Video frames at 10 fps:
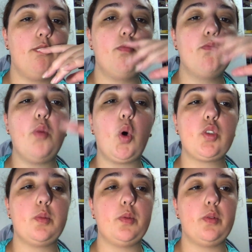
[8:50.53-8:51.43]

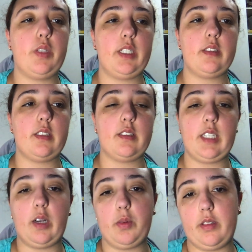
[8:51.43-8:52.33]
multiple things that
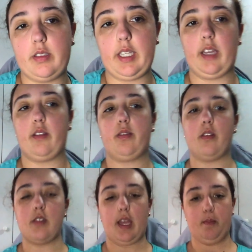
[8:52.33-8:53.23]
start with the
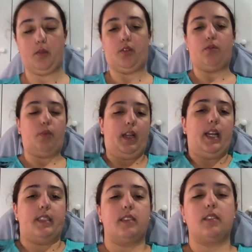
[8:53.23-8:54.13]
same 3
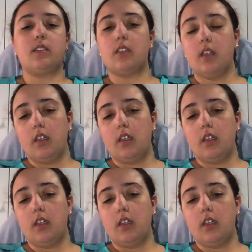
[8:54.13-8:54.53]
letters.